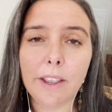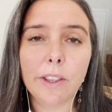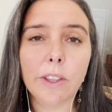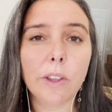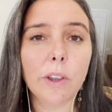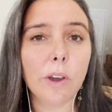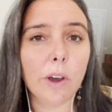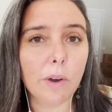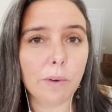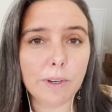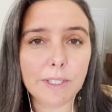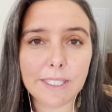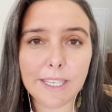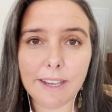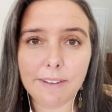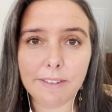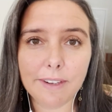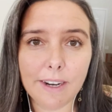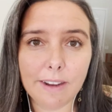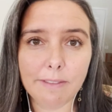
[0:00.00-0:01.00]
you always
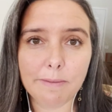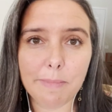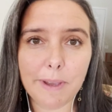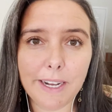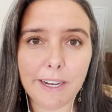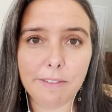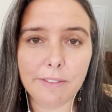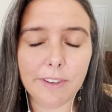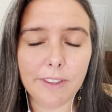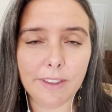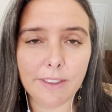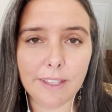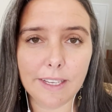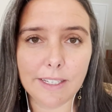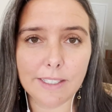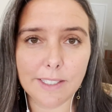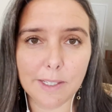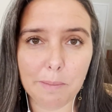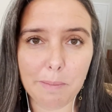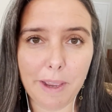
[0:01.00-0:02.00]
have enough money for the
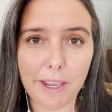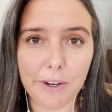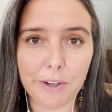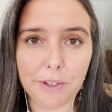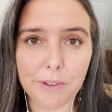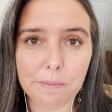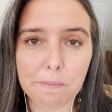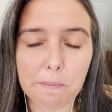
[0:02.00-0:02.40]
things that matter.